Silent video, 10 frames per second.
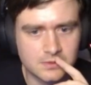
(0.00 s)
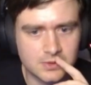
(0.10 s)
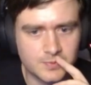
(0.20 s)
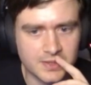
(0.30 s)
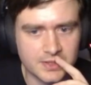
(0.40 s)

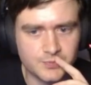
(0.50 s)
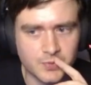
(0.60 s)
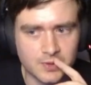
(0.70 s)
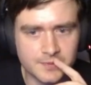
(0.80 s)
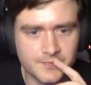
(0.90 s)
Play a
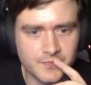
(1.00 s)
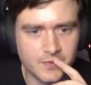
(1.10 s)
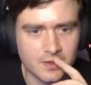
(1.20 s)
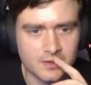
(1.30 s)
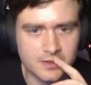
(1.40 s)
spawn.
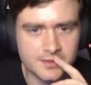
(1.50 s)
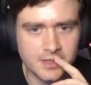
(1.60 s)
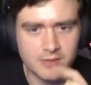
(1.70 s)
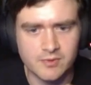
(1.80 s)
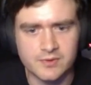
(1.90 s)
Yeah, not
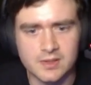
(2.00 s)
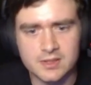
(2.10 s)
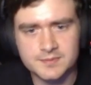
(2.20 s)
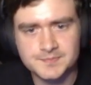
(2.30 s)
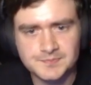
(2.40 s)
attacking with these.
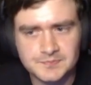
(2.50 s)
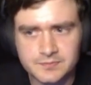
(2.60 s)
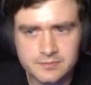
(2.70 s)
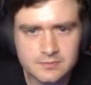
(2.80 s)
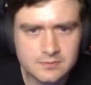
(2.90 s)

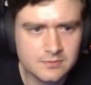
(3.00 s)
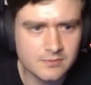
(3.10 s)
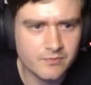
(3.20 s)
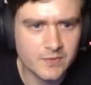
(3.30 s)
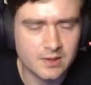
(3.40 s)

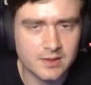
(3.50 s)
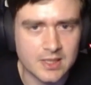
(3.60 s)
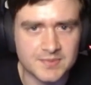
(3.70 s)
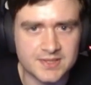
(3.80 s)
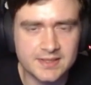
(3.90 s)
Damn,
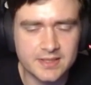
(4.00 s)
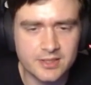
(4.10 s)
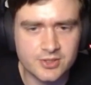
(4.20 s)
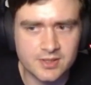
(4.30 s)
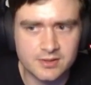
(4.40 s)
6 energy
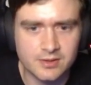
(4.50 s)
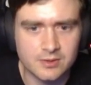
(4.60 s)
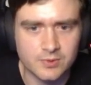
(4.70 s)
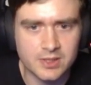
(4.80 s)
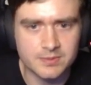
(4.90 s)
dead turn,
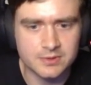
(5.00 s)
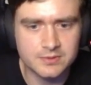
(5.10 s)
what happened?